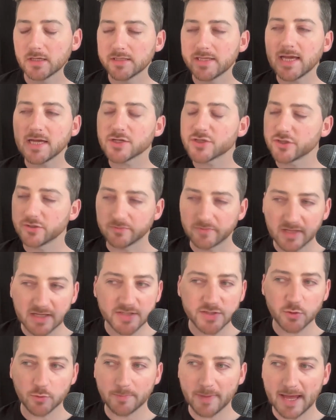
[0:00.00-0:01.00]
yeah, sure,
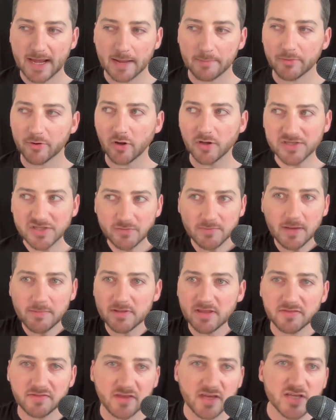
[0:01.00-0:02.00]
things you were bad at, but also maybe
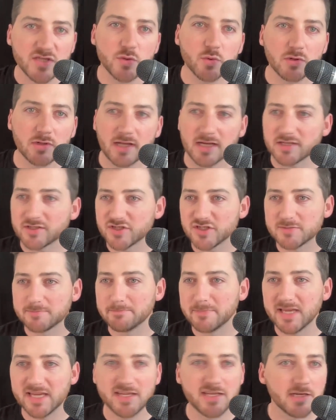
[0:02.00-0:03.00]
the things you were like just
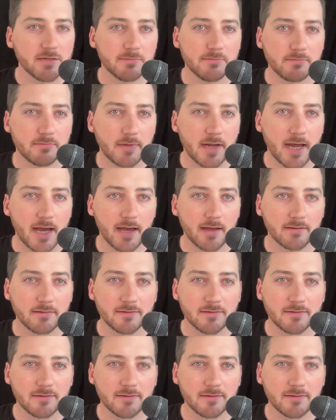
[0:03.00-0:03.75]
medium at.